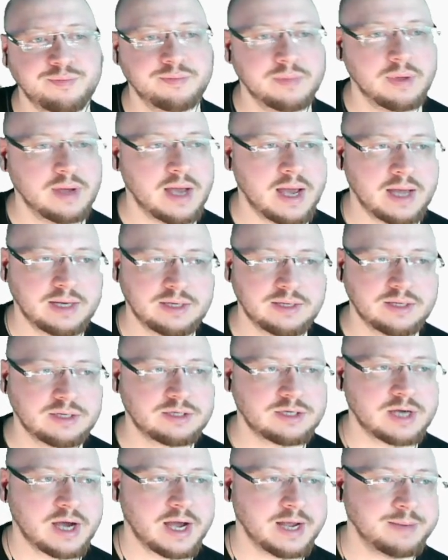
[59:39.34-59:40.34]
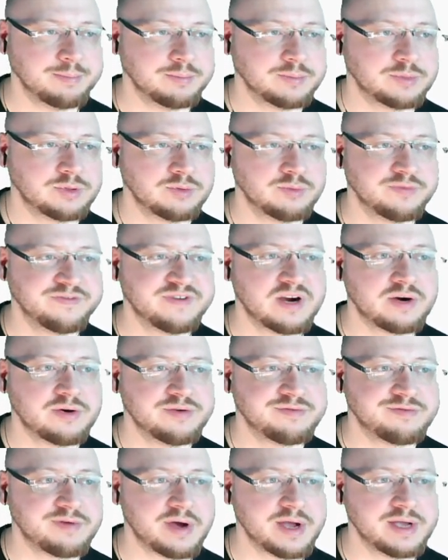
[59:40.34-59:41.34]
had the time to
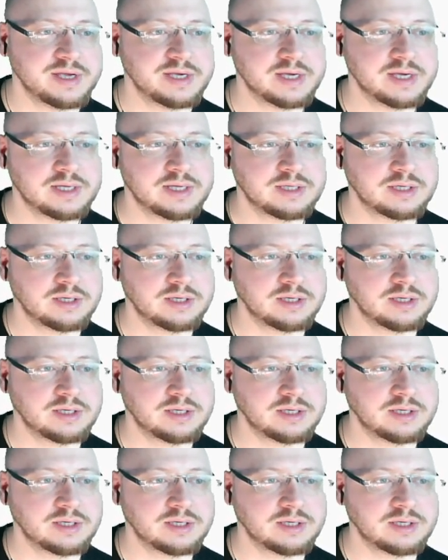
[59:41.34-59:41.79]
verify yet,